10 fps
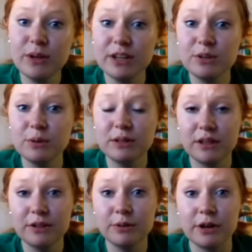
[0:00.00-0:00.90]
we can do
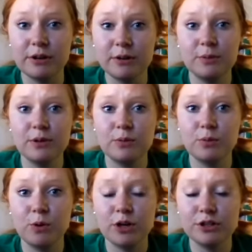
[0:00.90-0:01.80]
another record
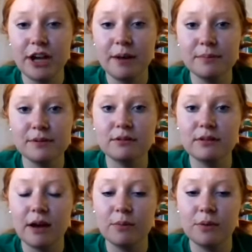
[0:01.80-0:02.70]
book workshop
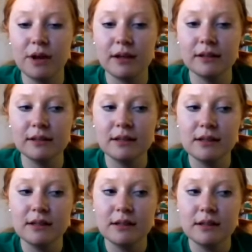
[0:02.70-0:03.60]
so that way
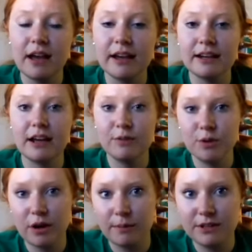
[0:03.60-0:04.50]
I can
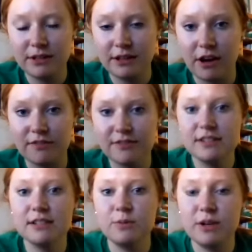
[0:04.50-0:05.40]
have you come to the
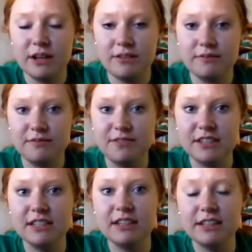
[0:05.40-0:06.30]
office and we can
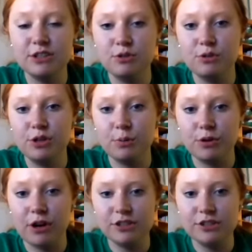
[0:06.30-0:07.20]
physically do your
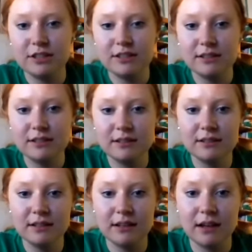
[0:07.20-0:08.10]
projects
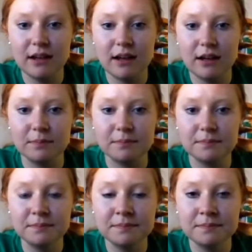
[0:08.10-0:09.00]
or